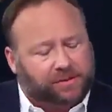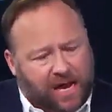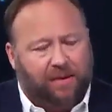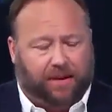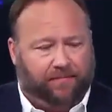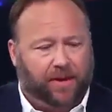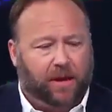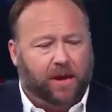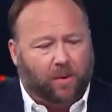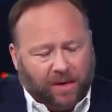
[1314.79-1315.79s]
So, Tommy,
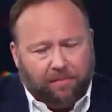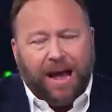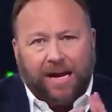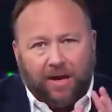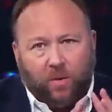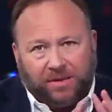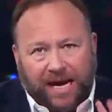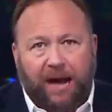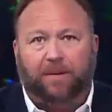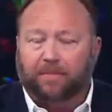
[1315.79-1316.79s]
I want to get back into
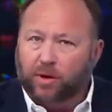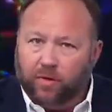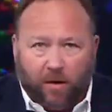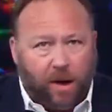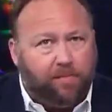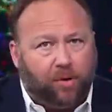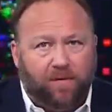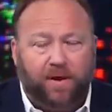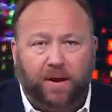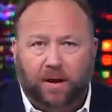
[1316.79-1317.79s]
what's happening. But you've already
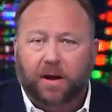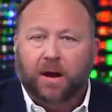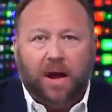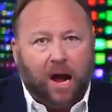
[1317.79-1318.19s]
proven it.